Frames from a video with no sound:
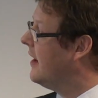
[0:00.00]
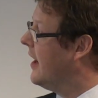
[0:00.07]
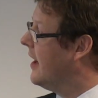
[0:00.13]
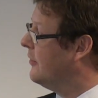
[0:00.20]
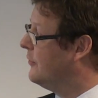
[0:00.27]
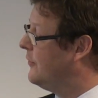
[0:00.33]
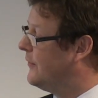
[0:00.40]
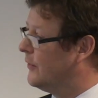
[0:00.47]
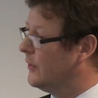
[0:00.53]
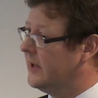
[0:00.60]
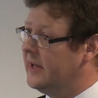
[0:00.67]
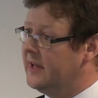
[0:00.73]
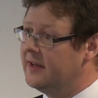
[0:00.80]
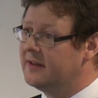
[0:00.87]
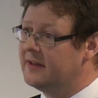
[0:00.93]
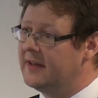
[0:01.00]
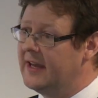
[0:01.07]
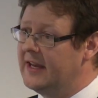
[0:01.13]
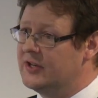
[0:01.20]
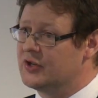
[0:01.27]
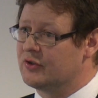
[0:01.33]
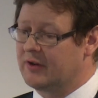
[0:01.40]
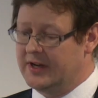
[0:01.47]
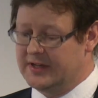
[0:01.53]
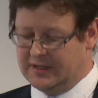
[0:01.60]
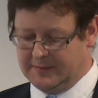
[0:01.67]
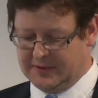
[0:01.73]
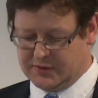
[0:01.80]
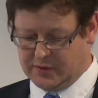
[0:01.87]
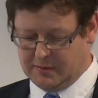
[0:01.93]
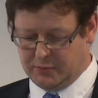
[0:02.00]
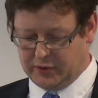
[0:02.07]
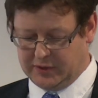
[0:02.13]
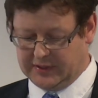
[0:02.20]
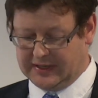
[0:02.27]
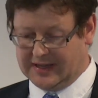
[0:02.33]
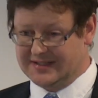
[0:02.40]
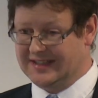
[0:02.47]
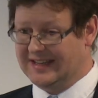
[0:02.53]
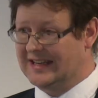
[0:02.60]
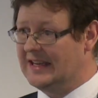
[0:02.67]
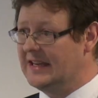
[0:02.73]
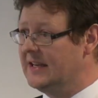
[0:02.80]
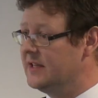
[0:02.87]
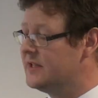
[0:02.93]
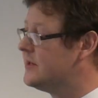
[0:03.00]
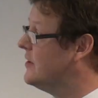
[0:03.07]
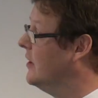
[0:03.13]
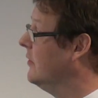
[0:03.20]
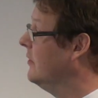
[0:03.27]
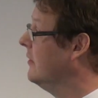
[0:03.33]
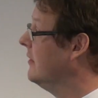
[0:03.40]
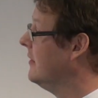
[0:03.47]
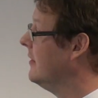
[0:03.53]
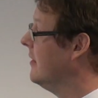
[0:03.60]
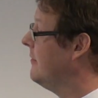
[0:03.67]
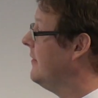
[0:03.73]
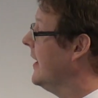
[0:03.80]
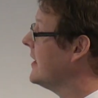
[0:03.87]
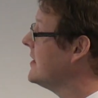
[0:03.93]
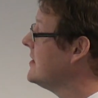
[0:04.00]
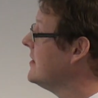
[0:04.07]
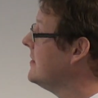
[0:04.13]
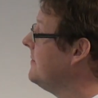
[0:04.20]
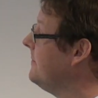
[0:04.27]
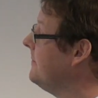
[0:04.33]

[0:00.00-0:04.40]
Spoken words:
and fully integrating them into our modelling as a keystone effect.